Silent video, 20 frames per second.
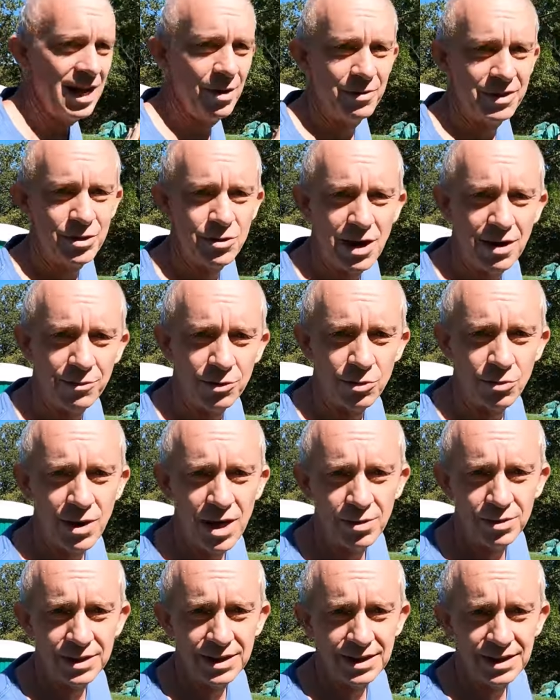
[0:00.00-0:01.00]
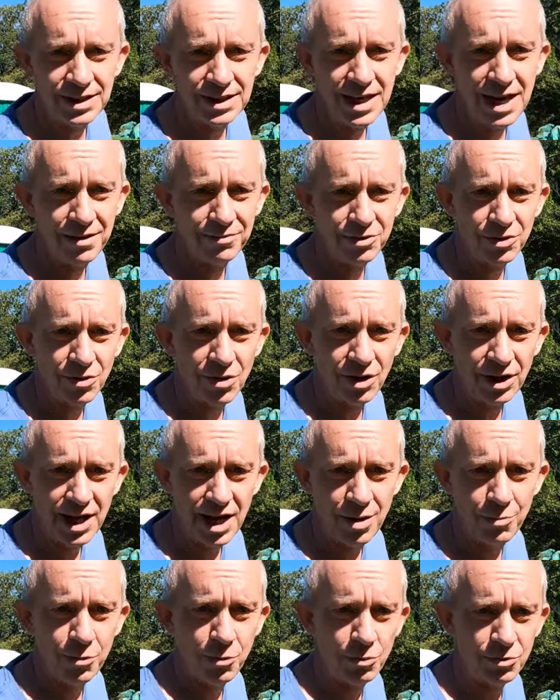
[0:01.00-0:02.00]
and we traveled around in it after our
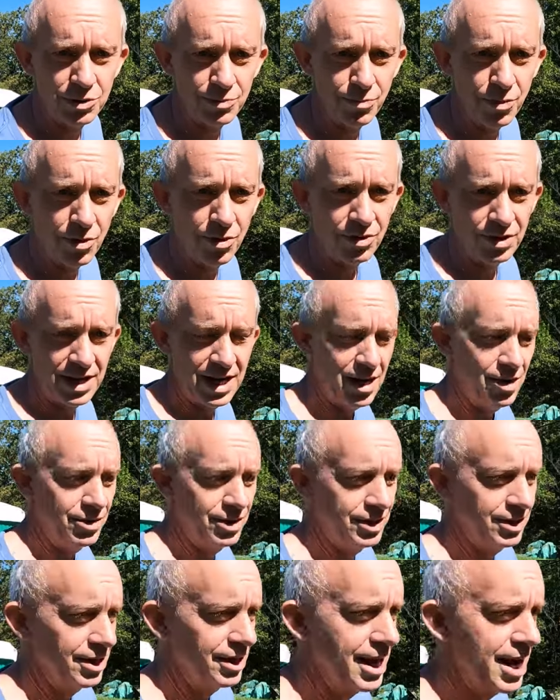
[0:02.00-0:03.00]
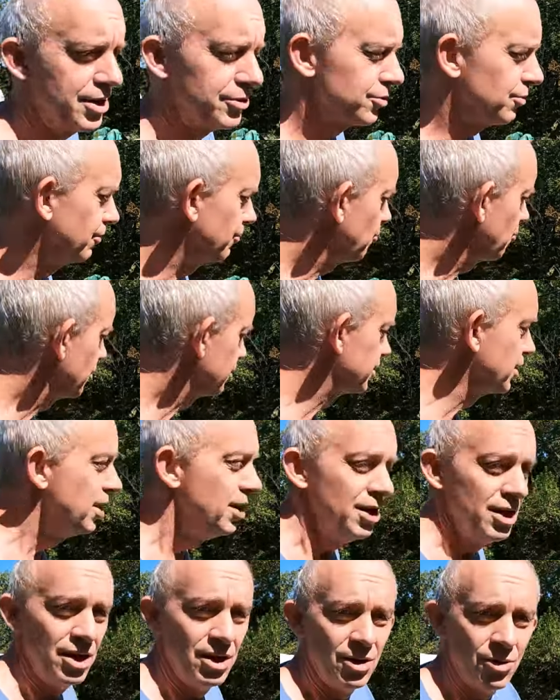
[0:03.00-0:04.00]
camper was burned down in a national forest.
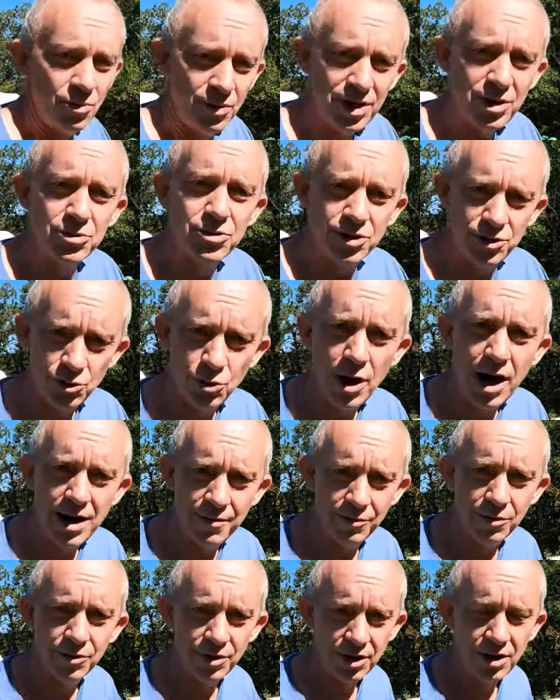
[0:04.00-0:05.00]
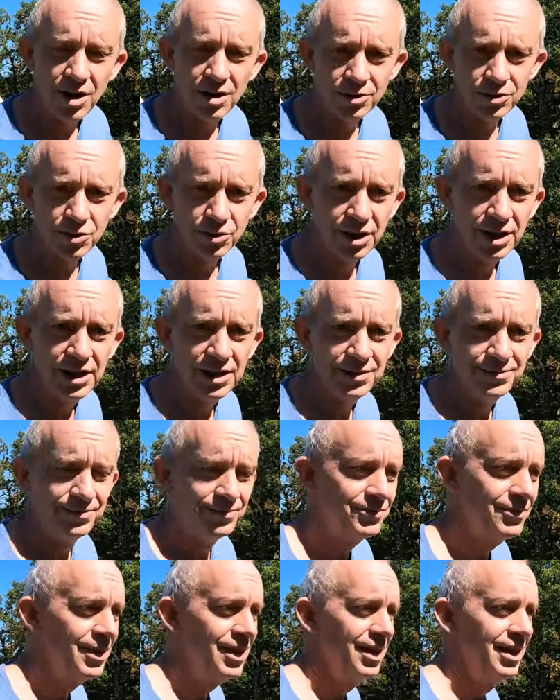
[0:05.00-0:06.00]
We used to travel the country,
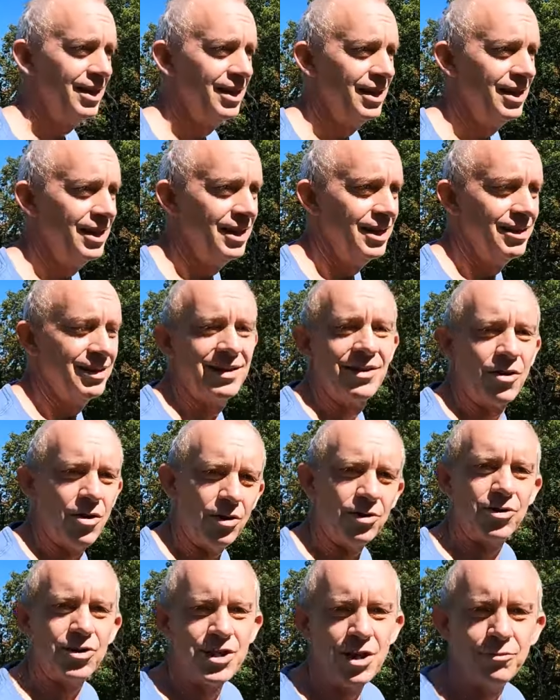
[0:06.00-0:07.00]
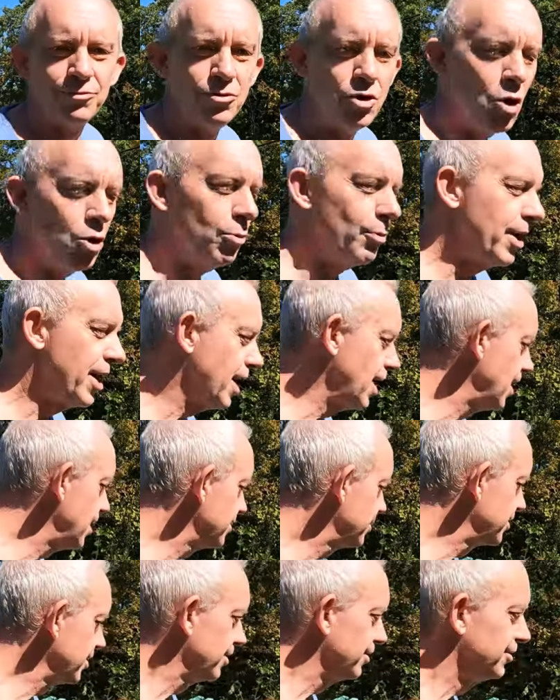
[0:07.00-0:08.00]
called ourselves
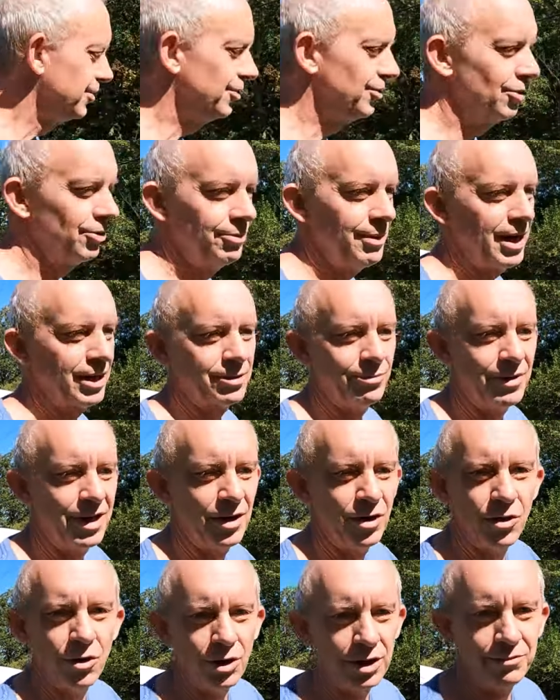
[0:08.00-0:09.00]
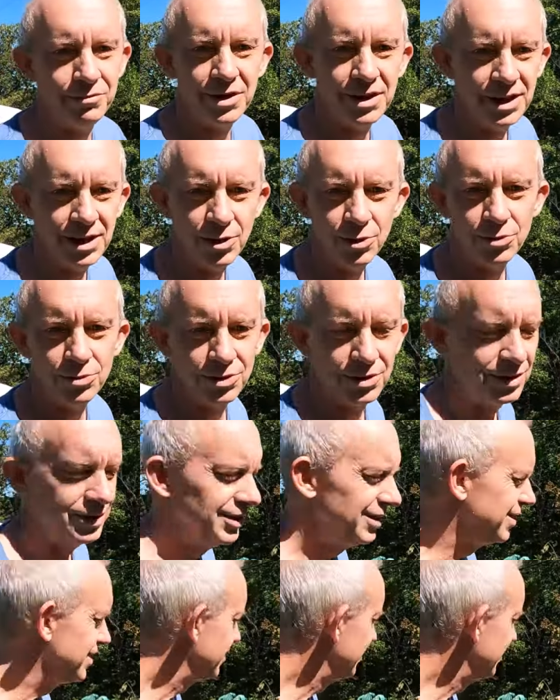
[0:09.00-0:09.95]
nomads. You can go back to my early videos and